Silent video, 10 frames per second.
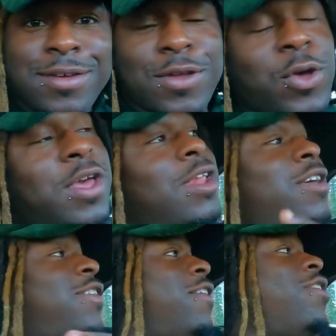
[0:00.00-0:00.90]
So
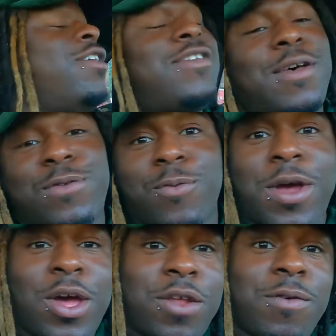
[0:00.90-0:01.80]
let's give ourselves a
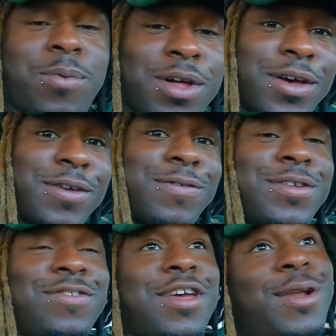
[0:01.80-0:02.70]
round of applause for
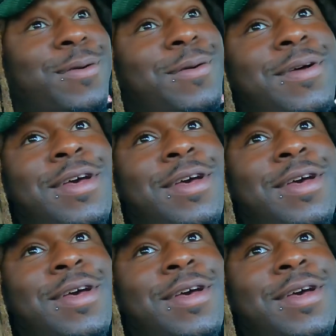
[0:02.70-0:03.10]
the channel.